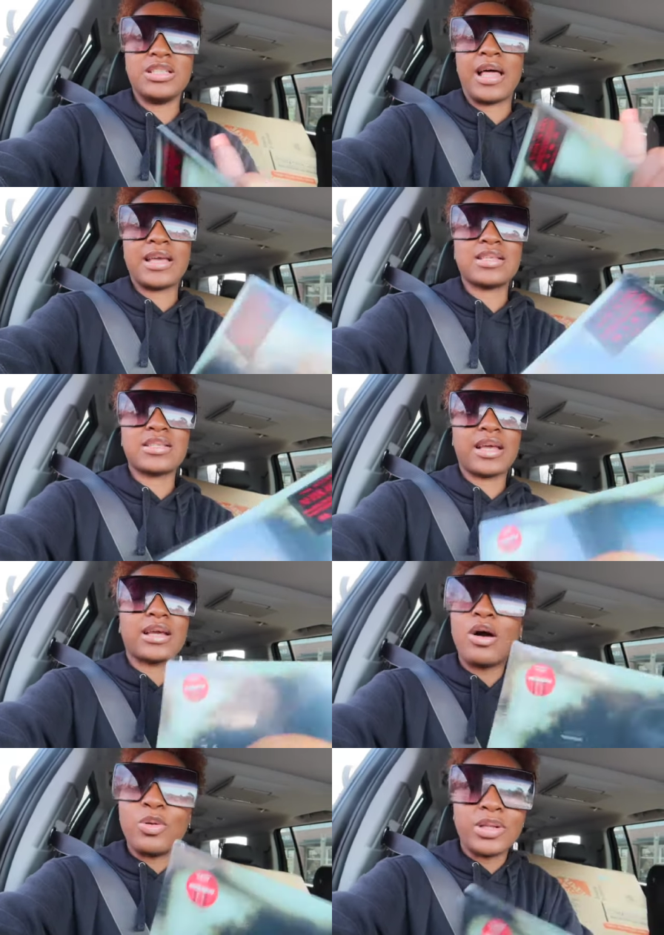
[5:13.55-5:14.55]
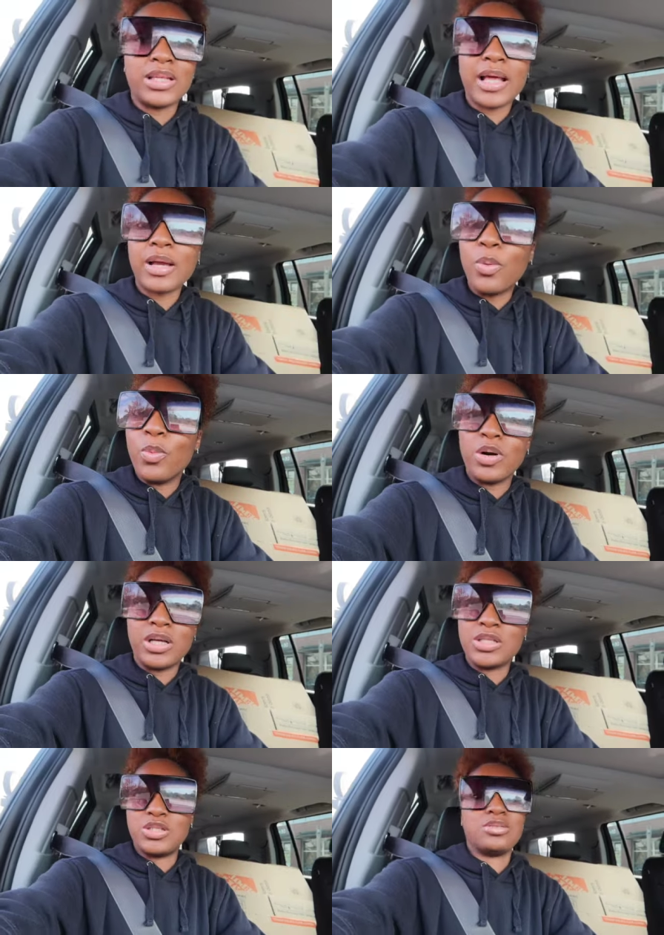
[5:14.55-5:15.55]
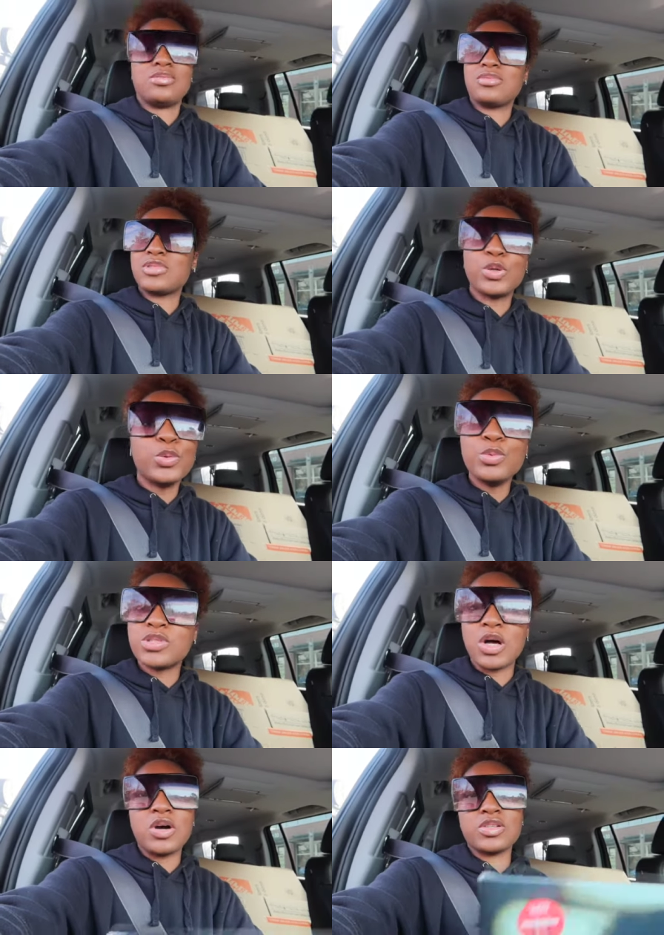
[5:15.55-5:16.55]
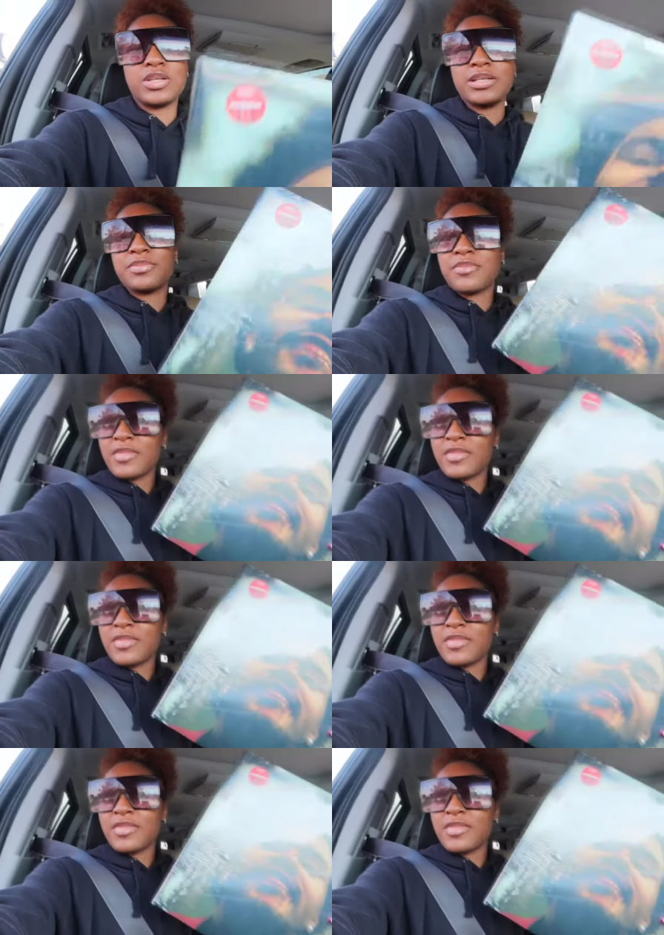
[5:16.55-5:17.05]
likes like only like one, two songs on it.